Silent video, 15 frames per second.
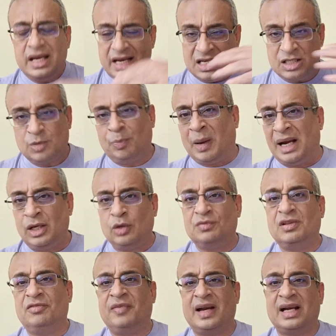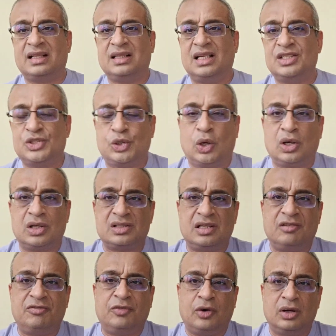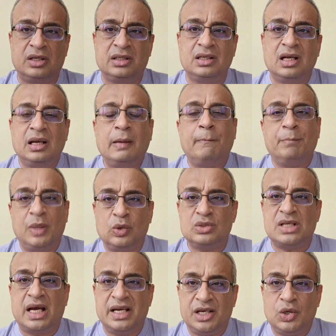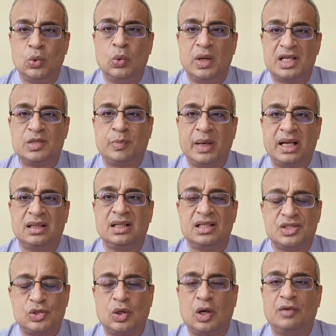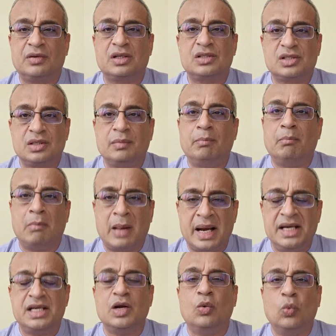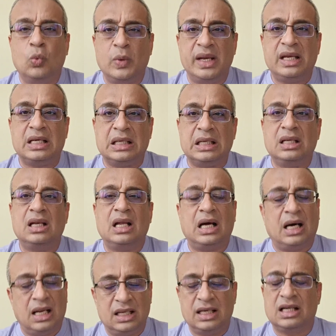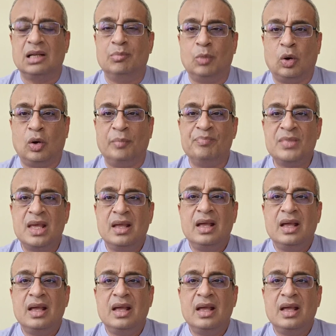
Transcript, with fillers: in spite of the fact that stocks have fallen because I do expect that stocks might weaken a little more.